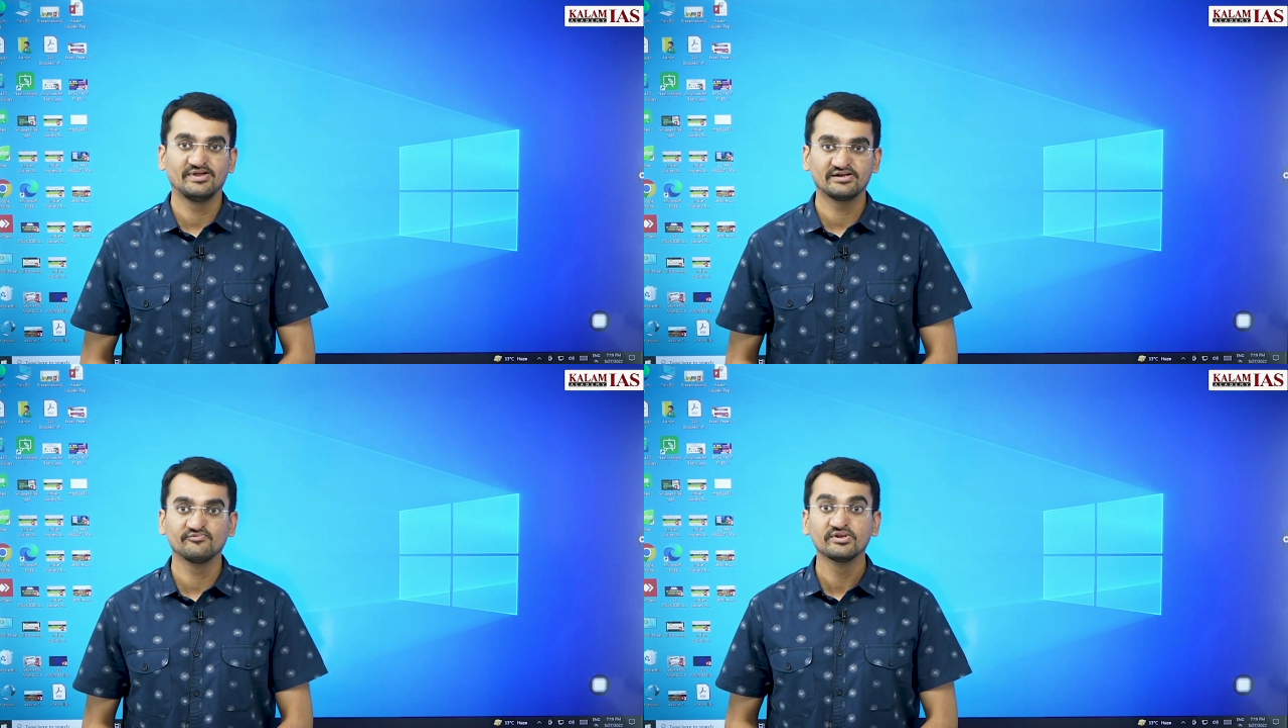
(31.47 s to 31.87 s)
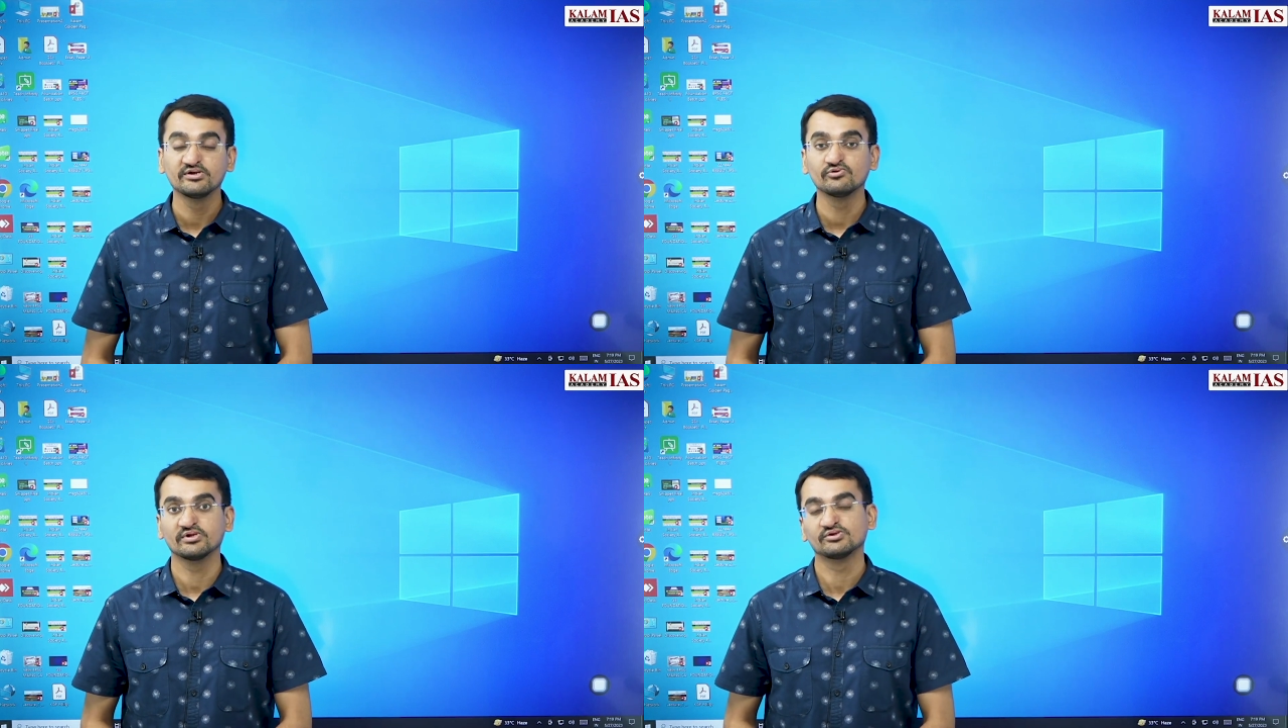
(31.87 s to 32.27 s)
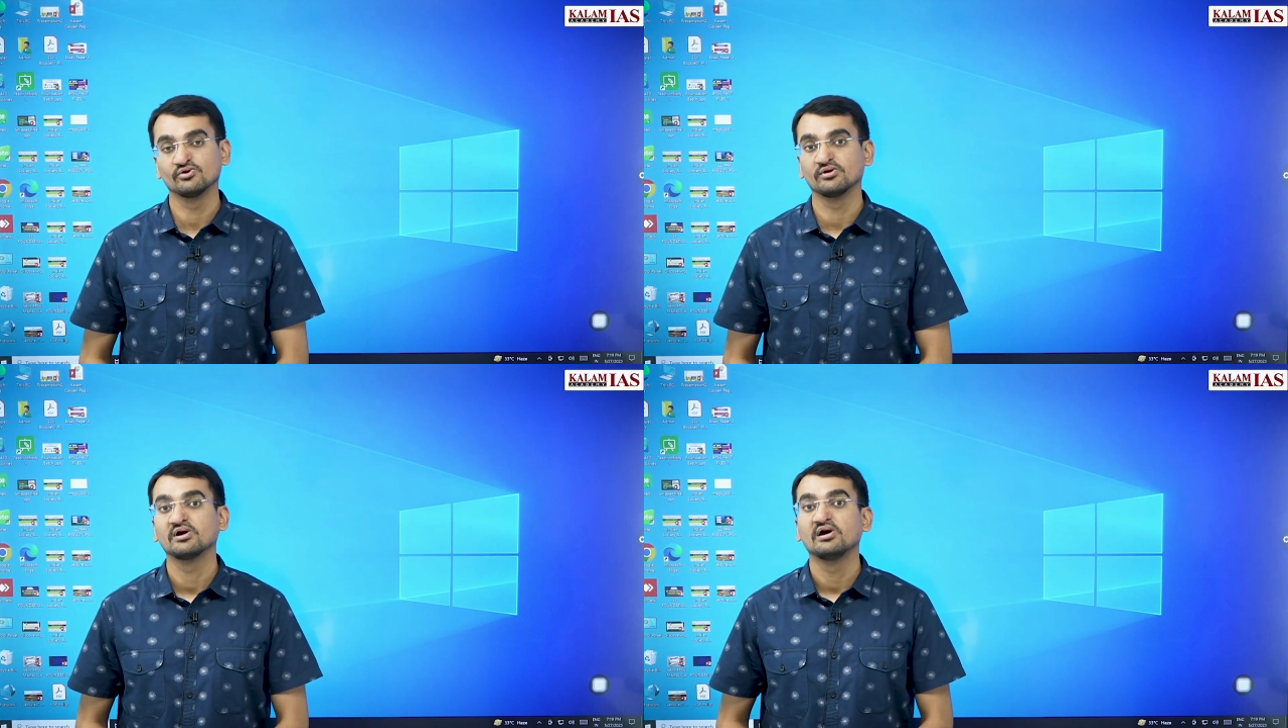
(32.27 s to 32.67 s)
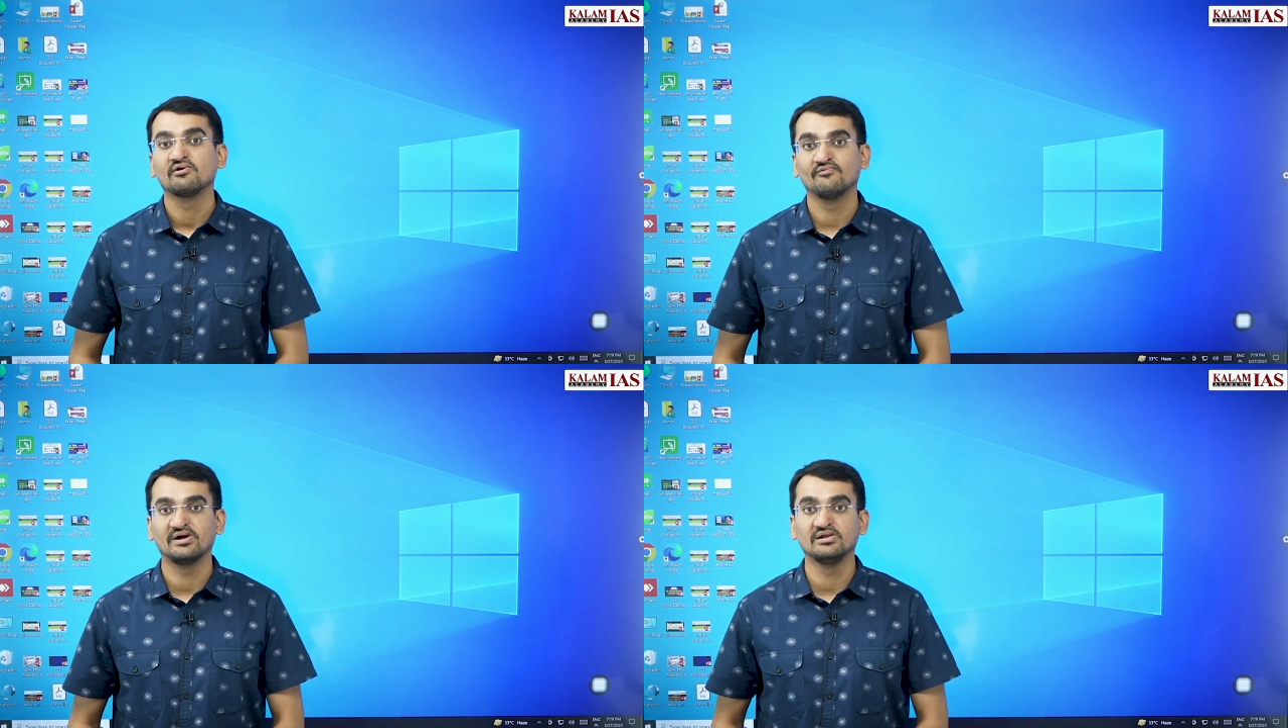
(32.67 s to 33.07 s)
that we need to ensure
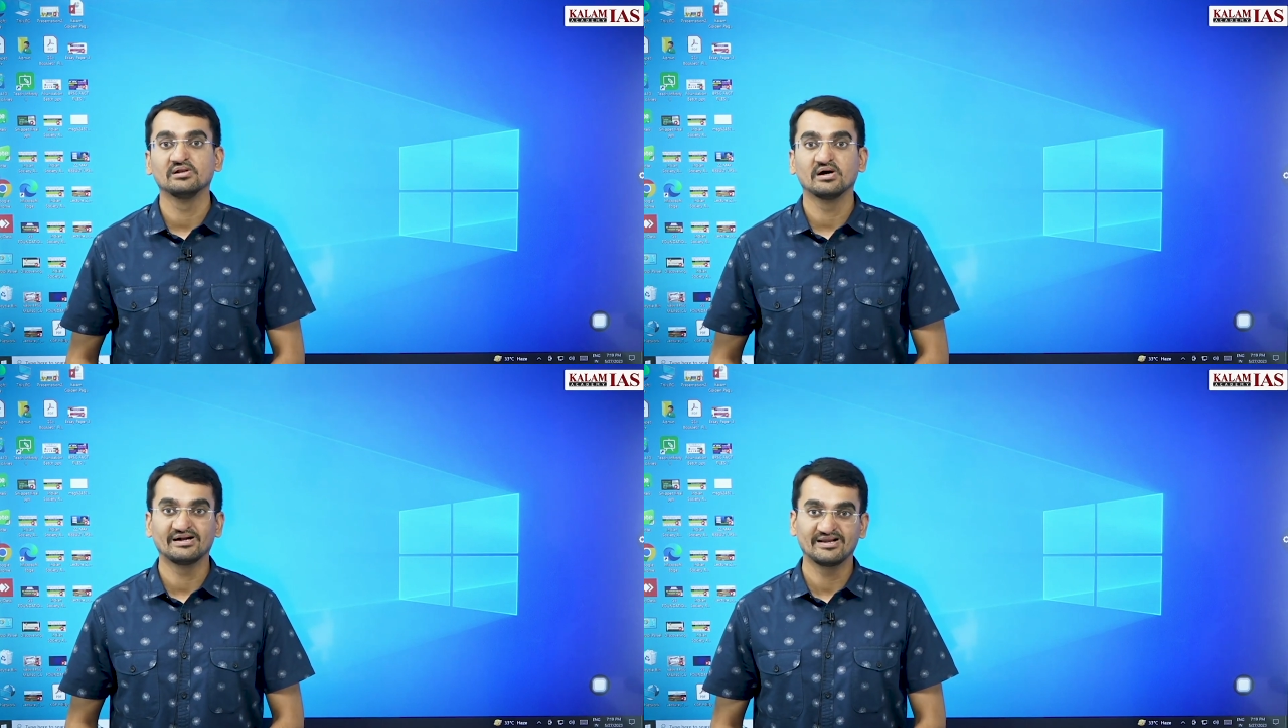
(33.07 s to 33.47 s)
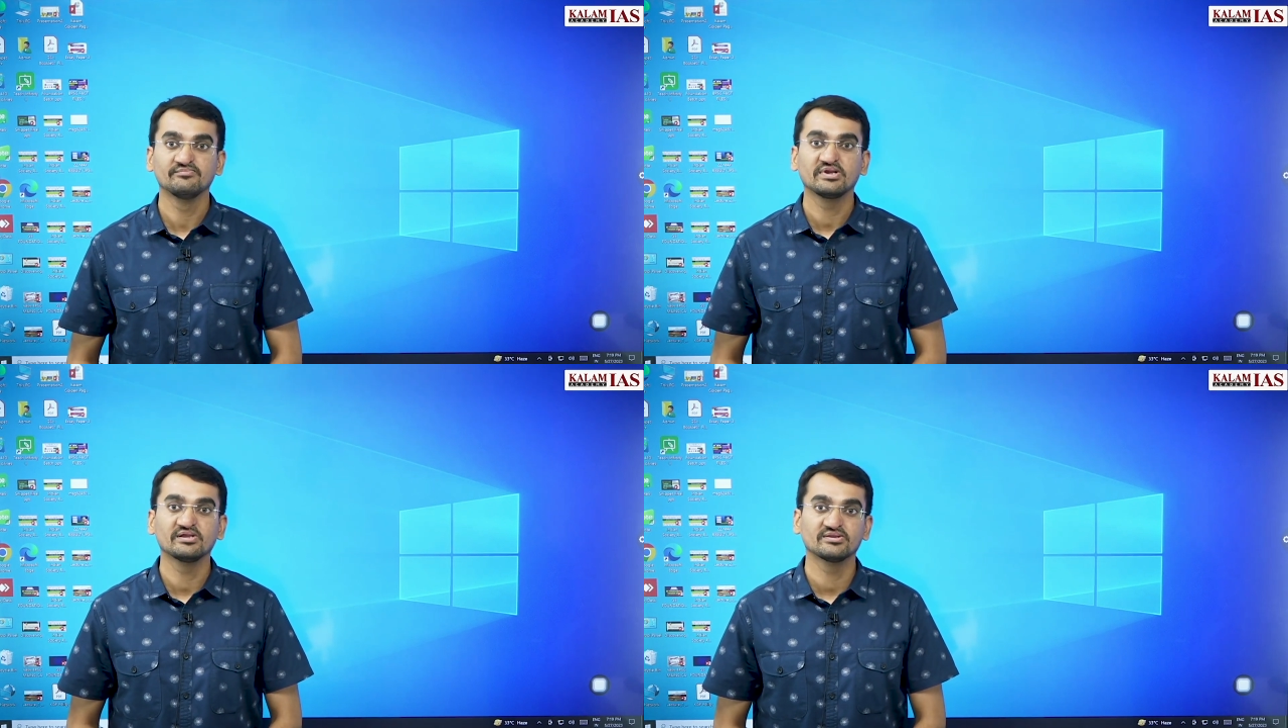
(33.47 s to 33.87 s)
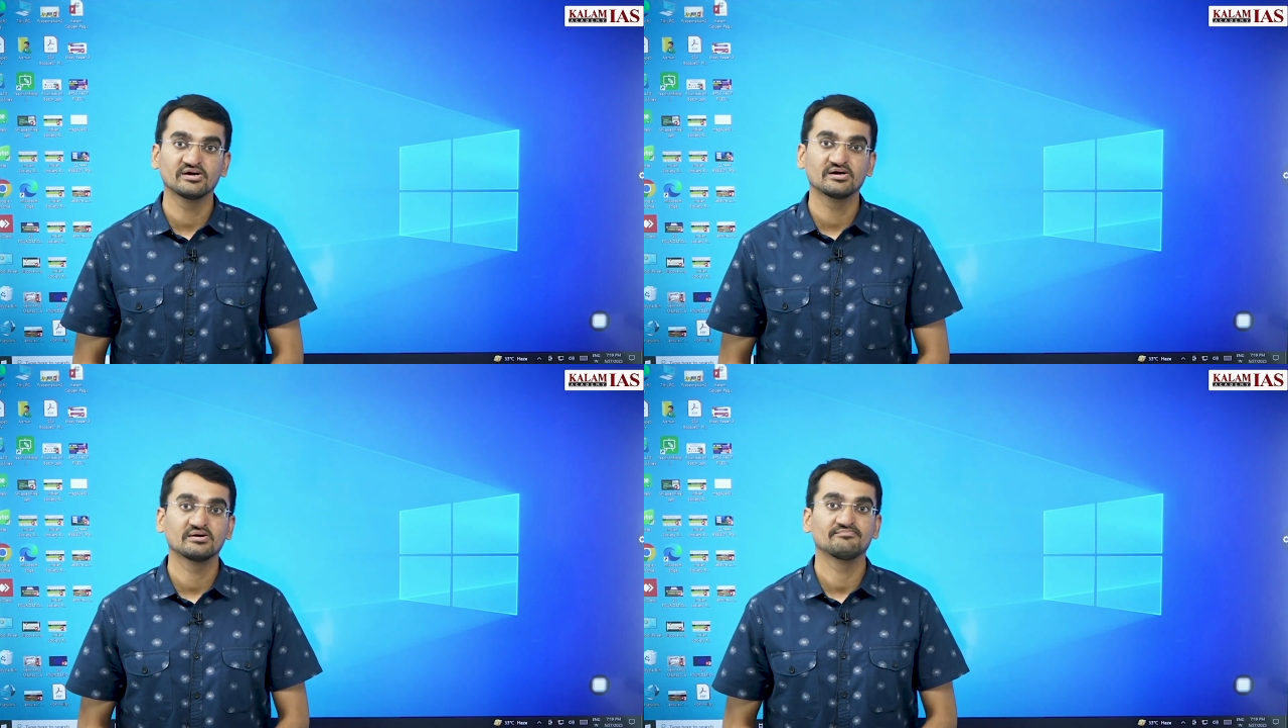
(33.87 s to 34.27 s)
while attempting the